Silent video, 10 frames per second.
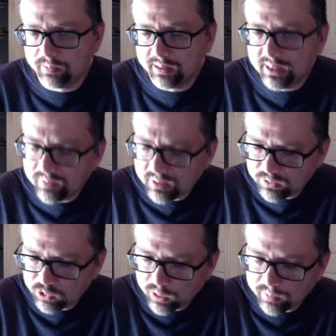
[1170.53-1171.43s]
but even if
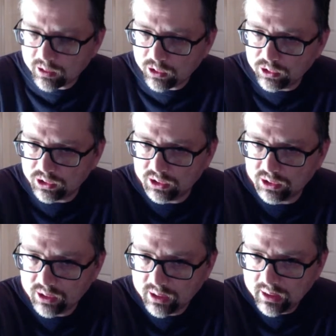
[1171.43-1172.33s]
Trump
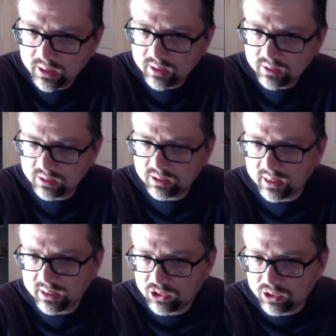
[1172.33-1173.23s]
loses this
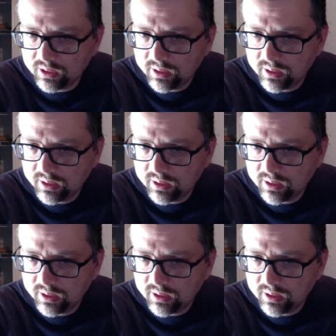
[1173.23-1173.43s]
election,